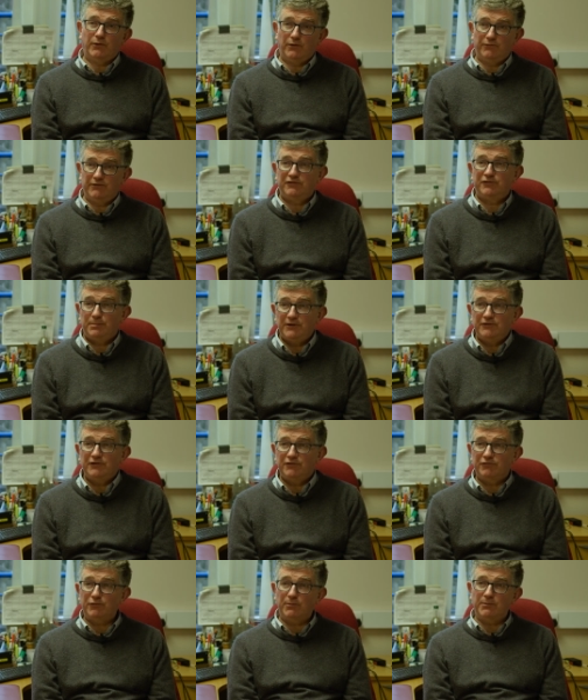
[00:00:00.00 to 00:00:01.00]
of a
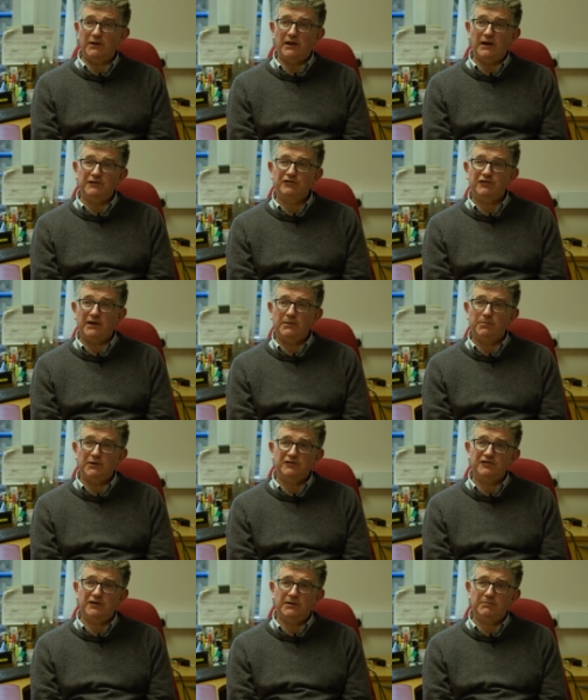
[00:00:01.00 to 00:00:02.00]
species from the landscape
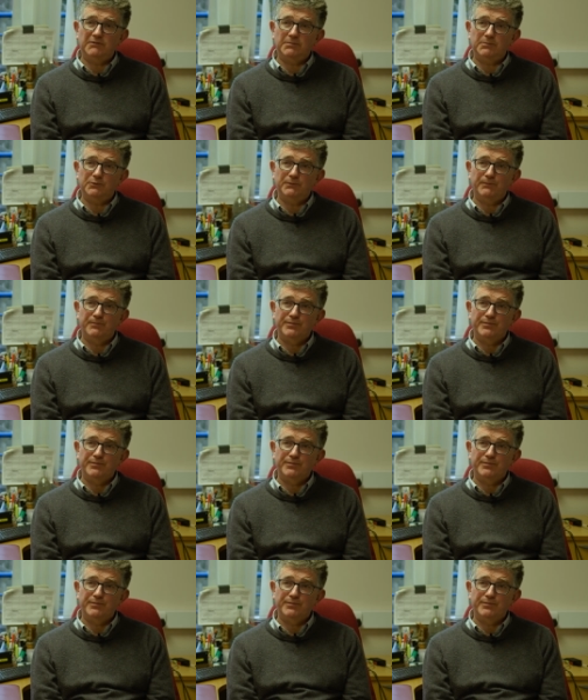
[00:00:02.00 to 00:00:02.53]
acceptable.